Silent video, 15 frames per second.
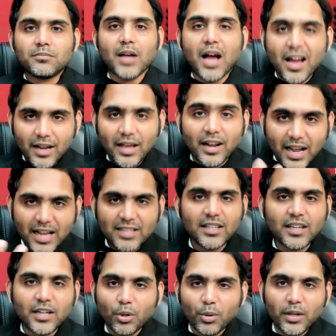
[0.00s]
are
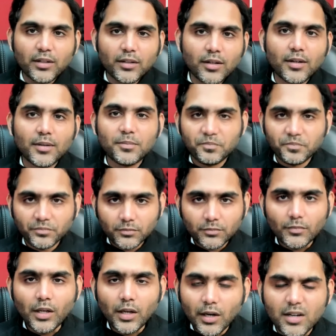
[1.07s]
arising during the
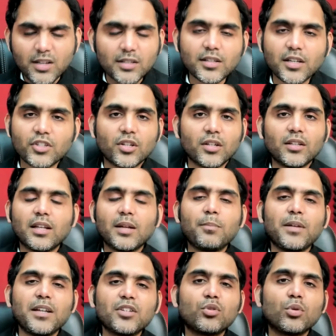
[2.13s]
discussion, then
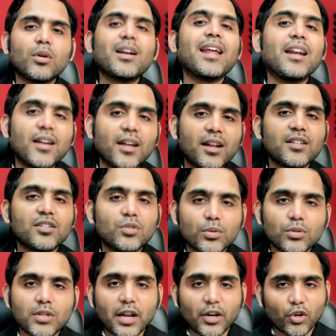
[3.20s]
please do not encourage
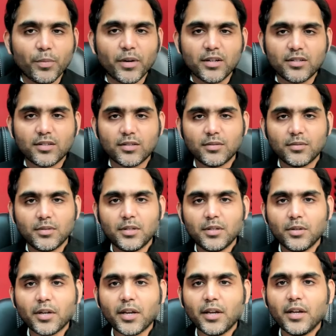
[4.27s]
those arguments.
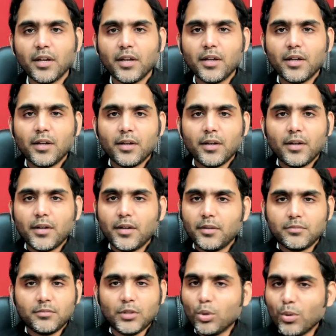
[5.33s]
Okay,
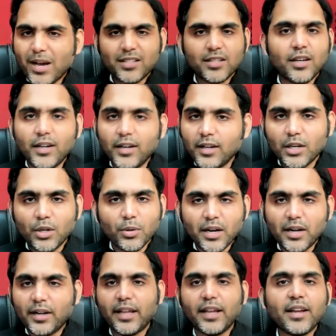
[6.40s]
you as a leader, you
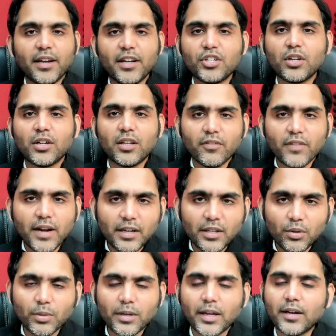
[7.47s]
can take initiative and
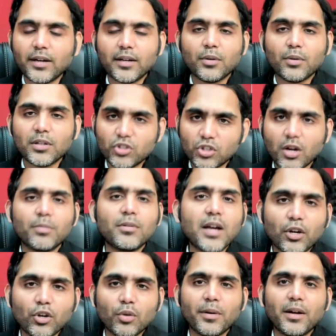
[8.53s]
you can stop the
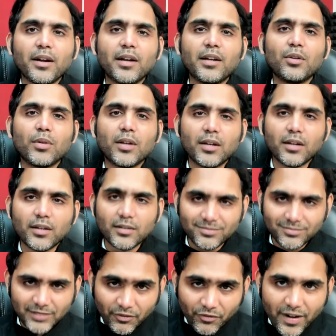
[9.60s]
argument, and you can
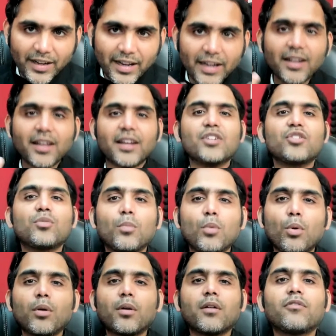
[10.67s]
in fact encourage
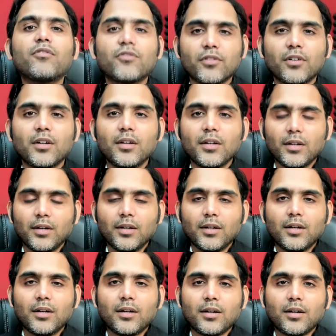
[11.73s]
more of
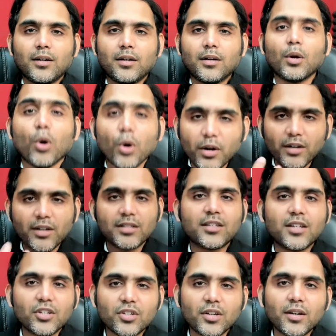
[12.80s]
good
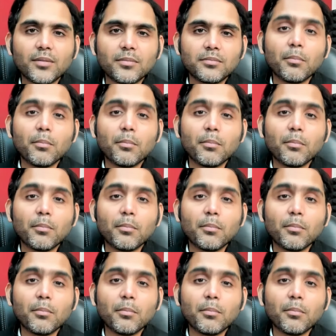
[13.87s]
discussion,